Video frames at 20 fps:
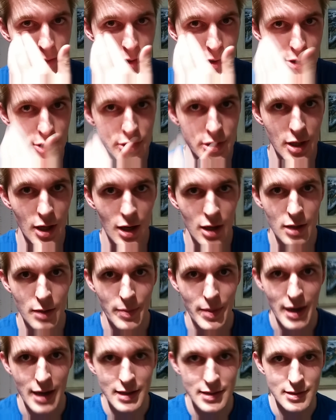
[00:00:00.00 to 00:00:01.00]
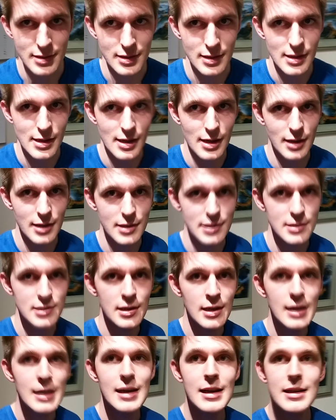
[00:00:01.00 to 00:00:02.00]
such dark bags under the
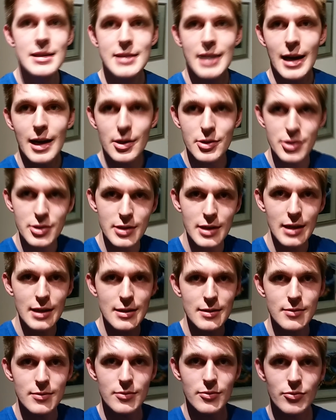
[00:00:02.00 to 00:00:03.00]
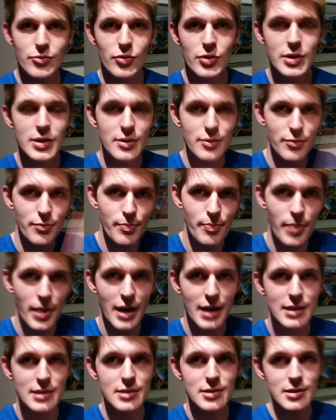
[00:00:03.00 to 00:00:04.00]
eyes. So how do you get rid of
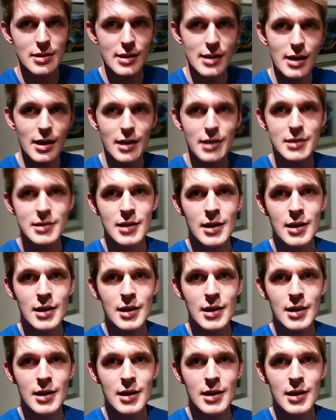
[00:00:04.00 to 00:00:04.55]
bags under the eyes?